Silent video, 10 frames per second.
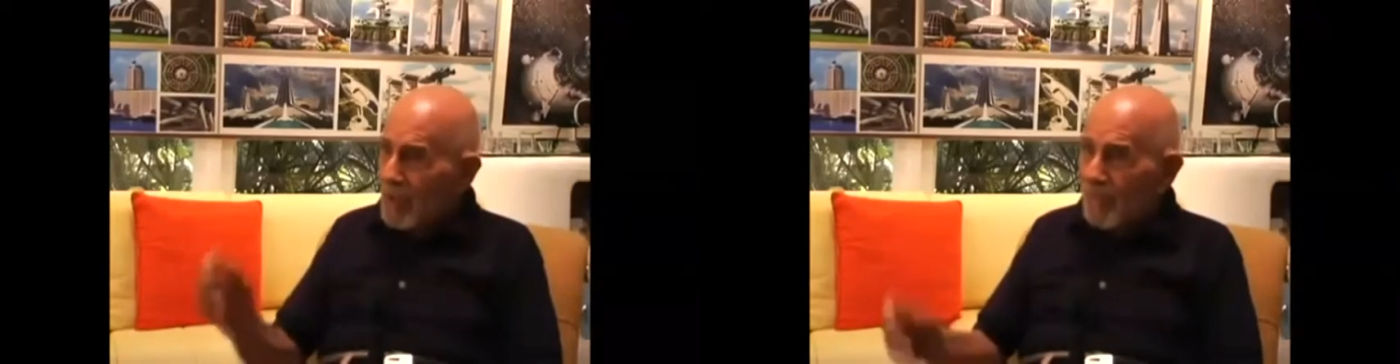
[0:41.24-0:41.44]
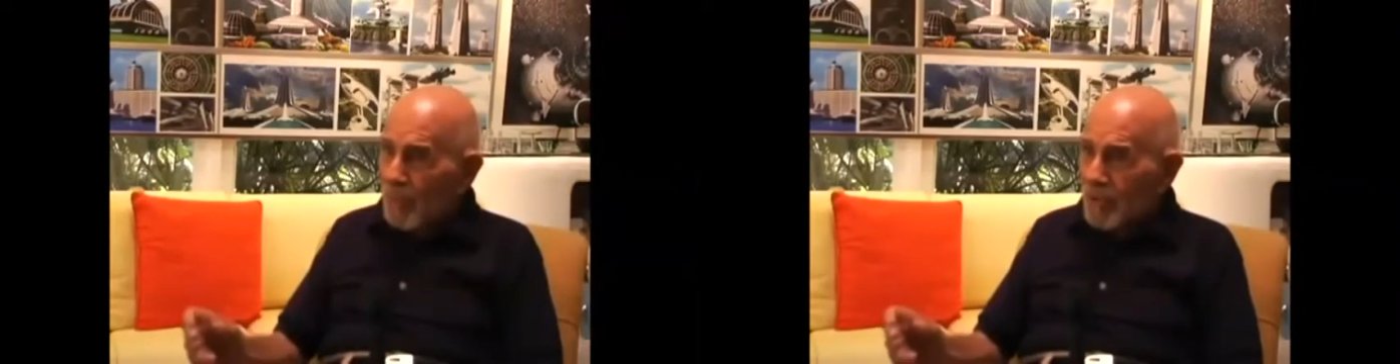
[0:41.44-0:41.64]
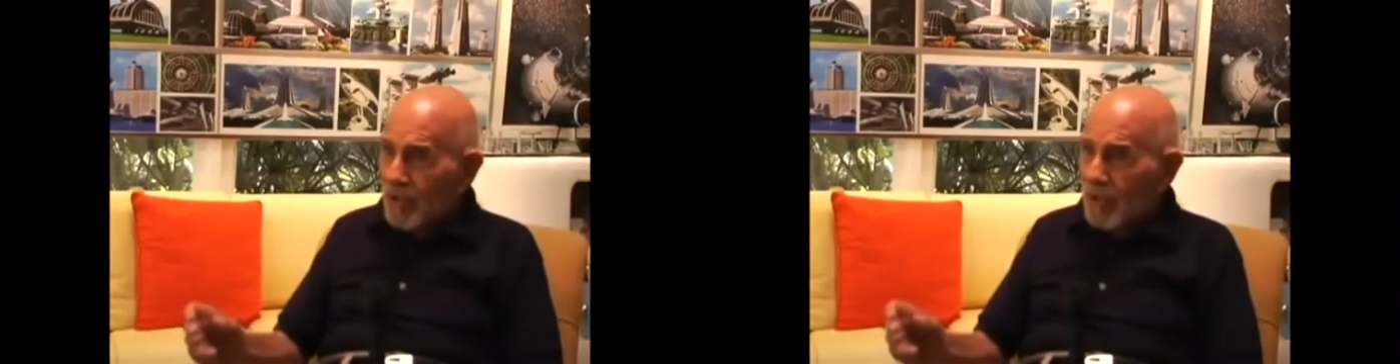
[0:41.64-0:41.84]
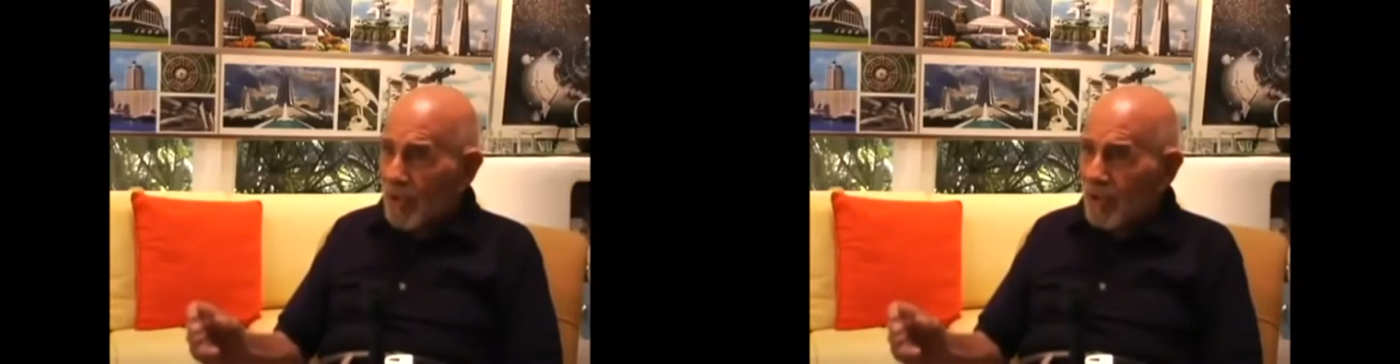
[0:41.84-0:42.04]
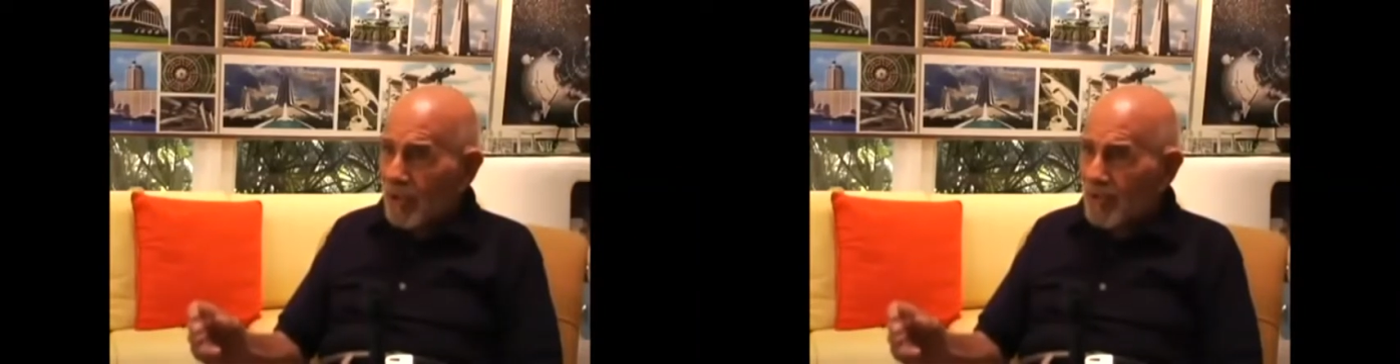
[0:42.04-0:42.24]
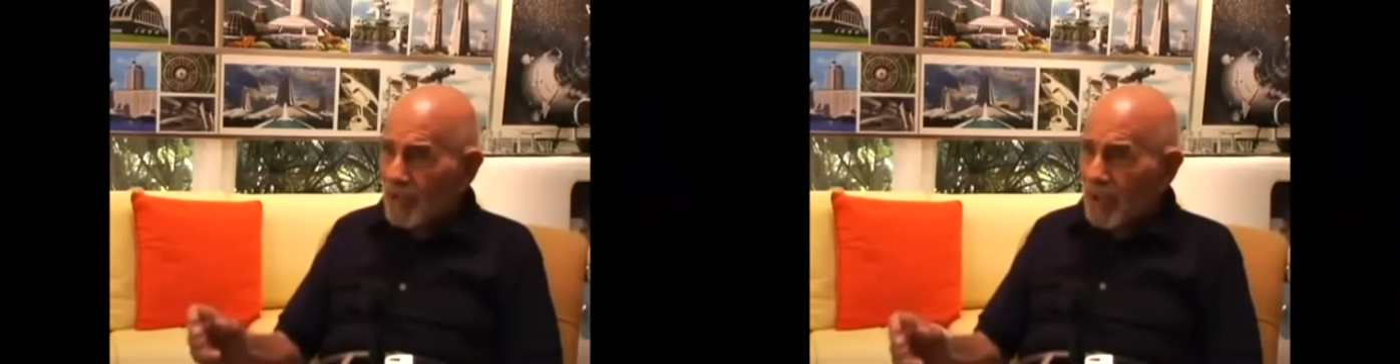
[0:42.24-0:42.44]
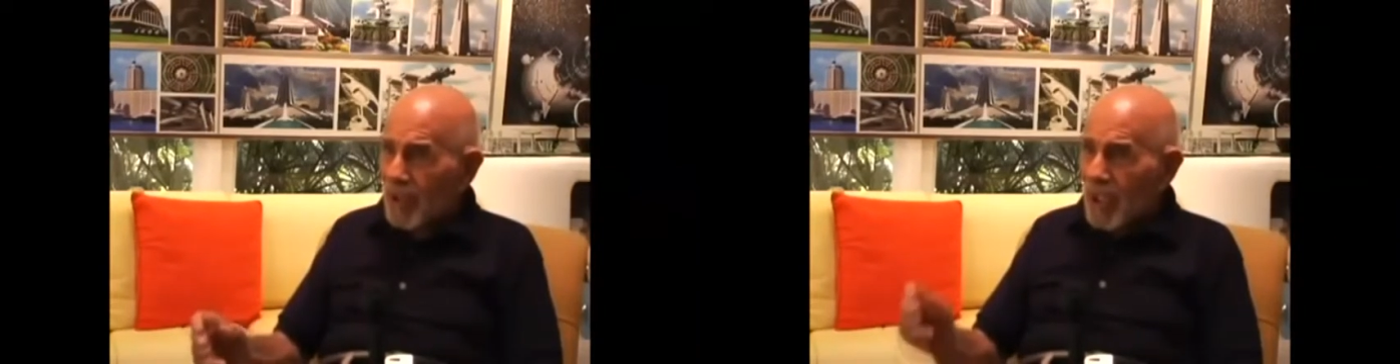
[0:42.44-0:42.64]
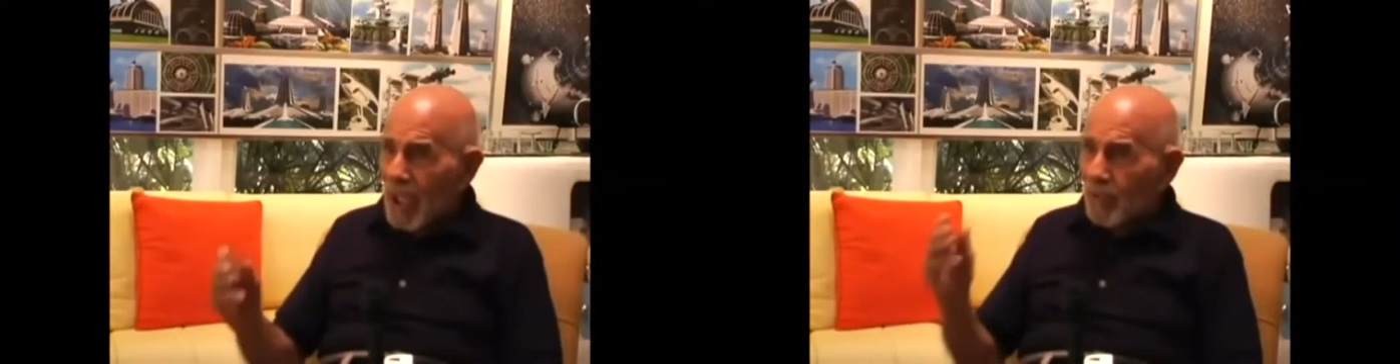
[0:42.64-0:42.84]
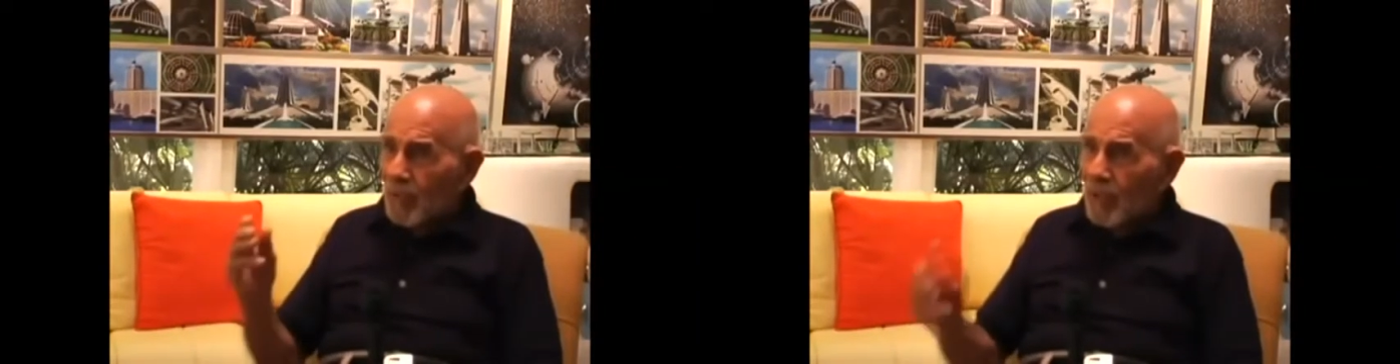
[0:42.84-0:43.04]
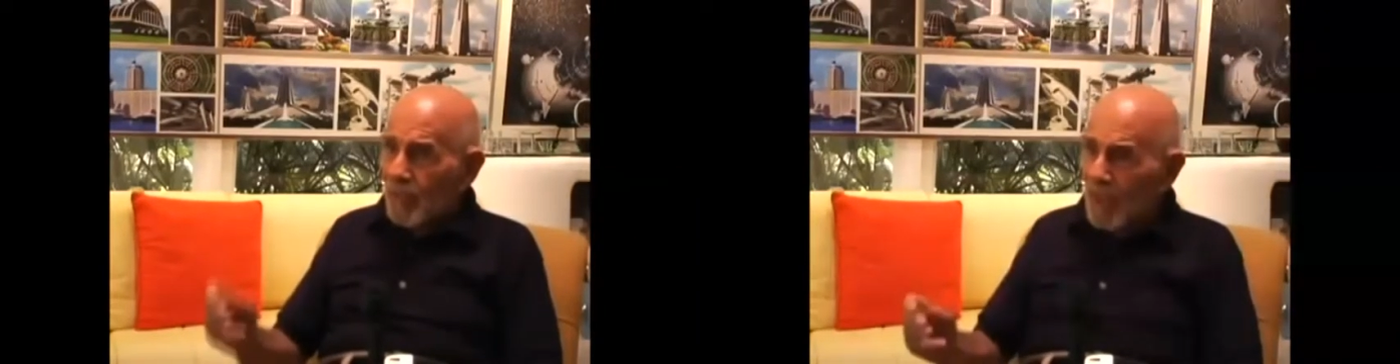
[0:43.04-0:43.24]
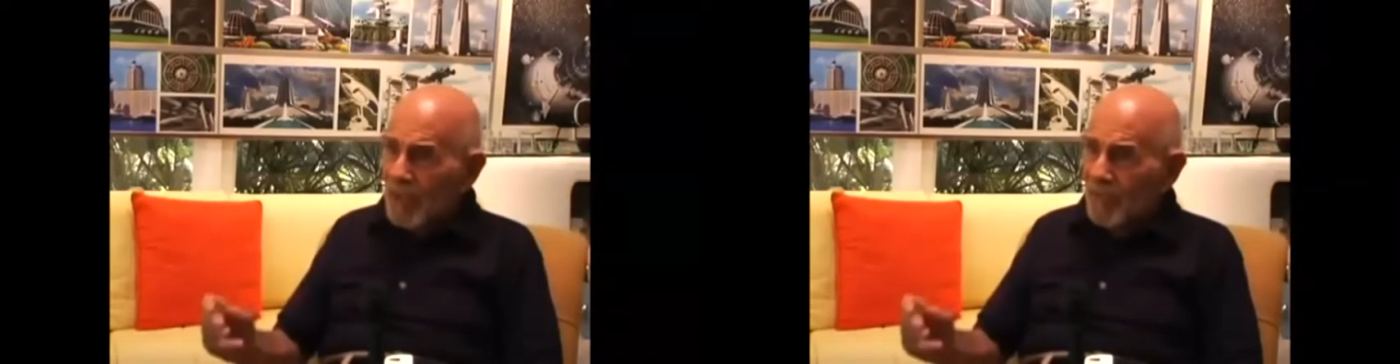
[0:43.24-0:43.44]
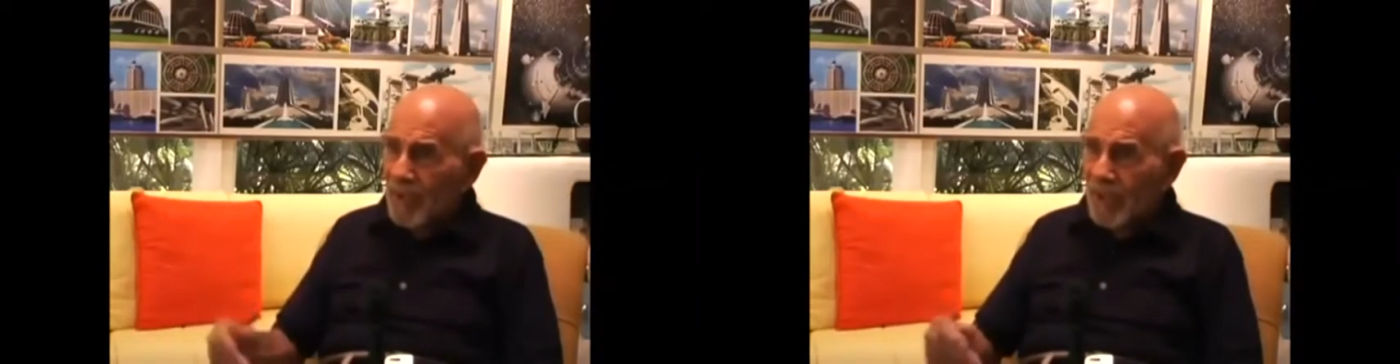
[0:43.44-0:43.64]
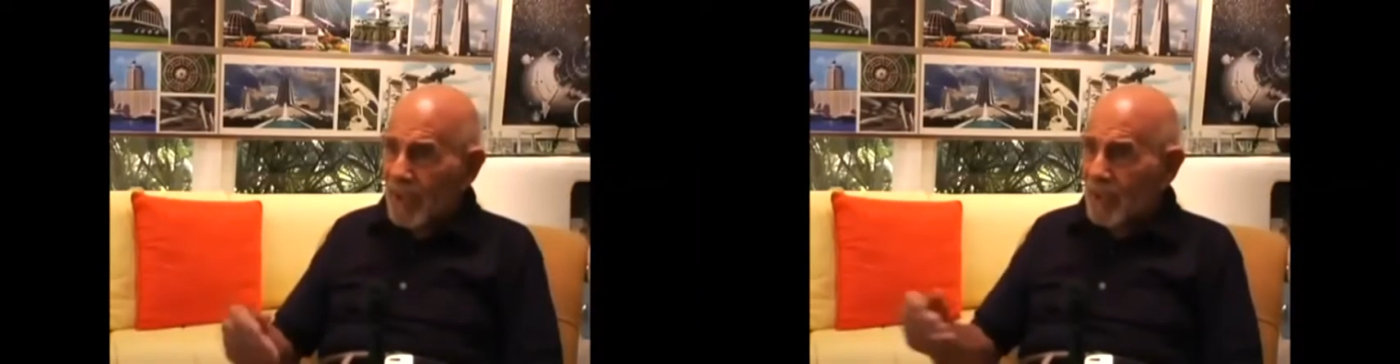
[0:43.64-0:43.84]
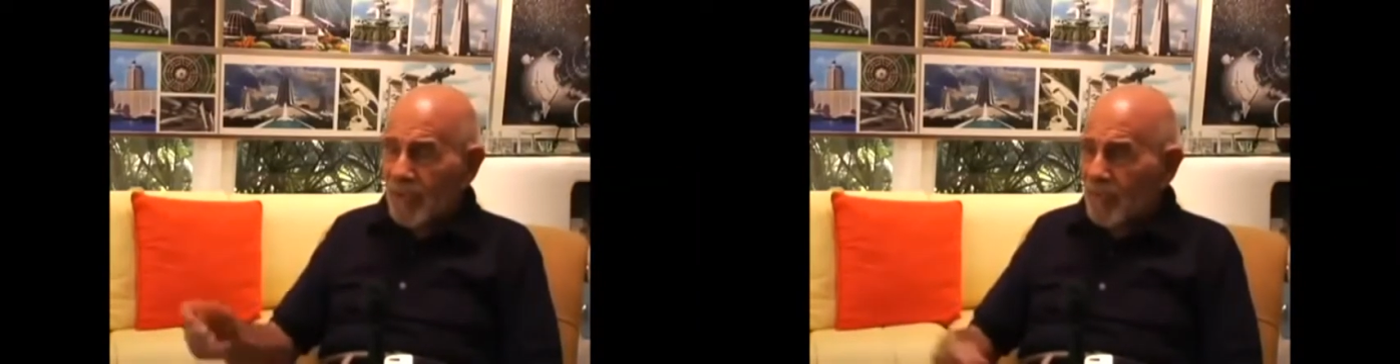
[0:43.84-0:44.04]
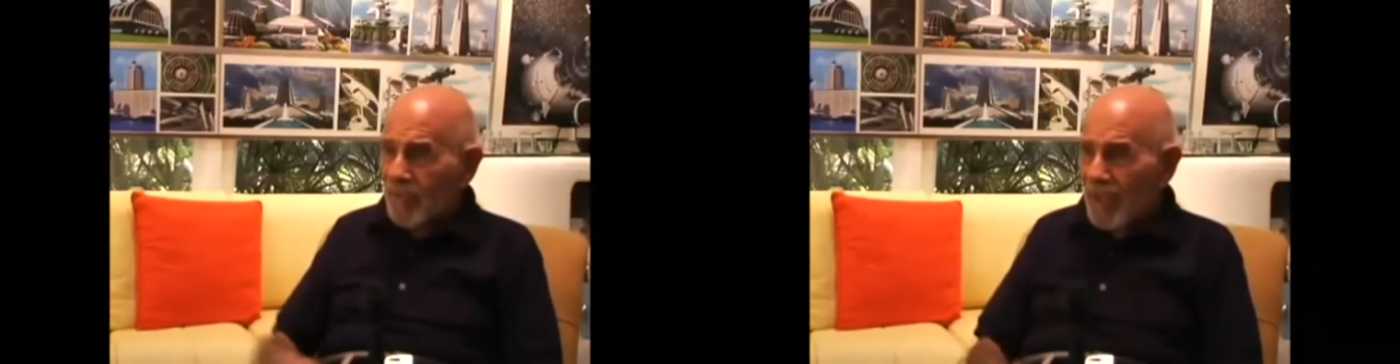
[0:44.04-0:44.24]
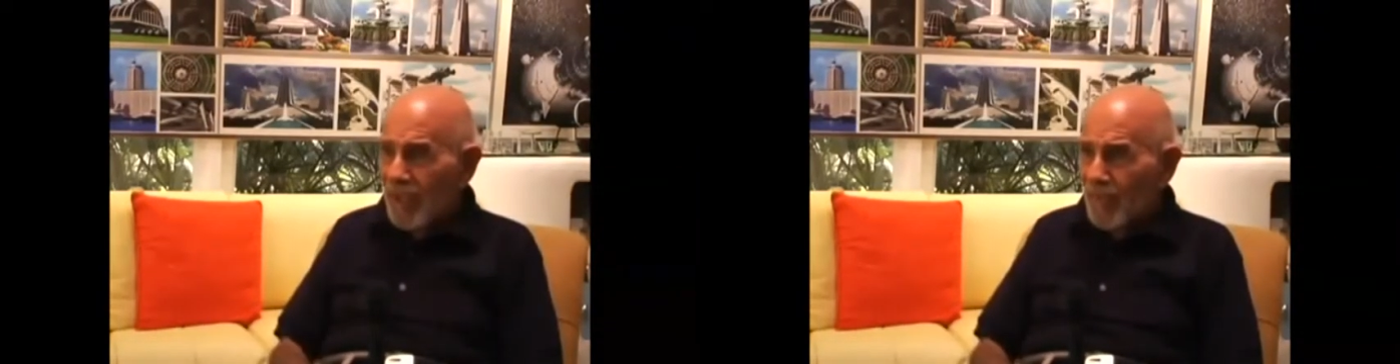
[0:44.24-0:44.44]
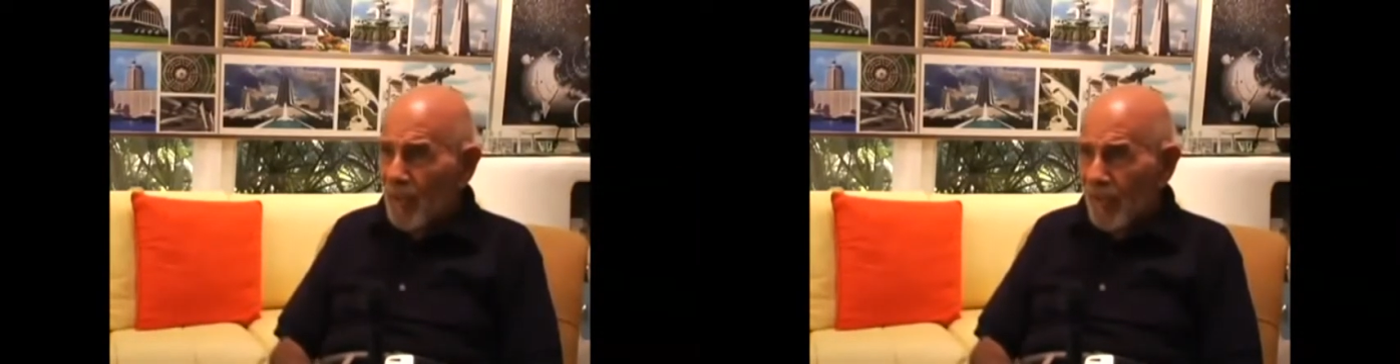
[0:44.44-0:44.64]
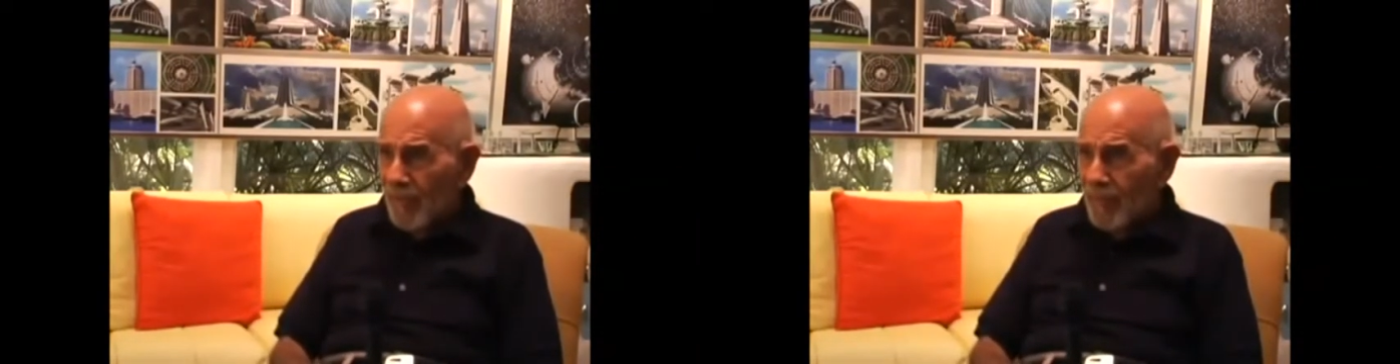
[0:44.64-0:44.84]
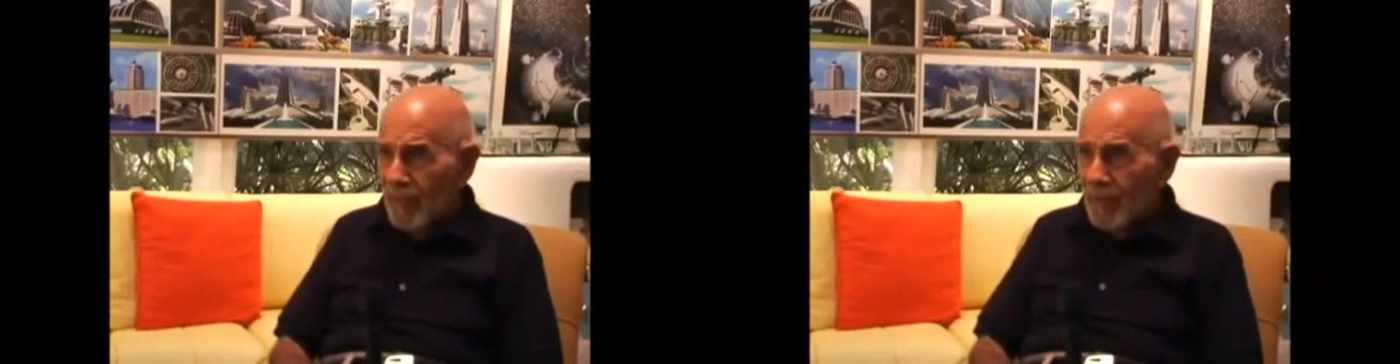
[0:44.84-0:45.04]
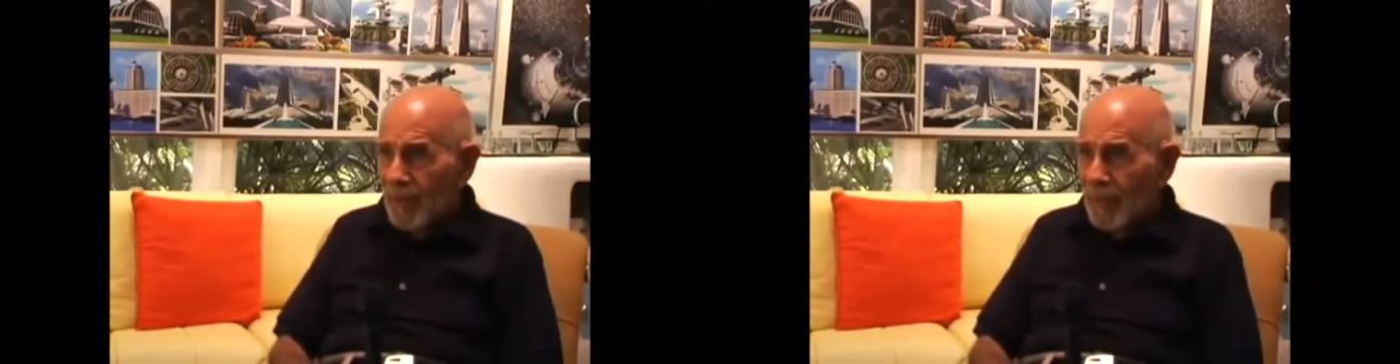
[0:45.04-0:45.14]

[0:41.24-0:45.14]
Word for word: they bought cars, and when the banks failed, they couldn't pay them off.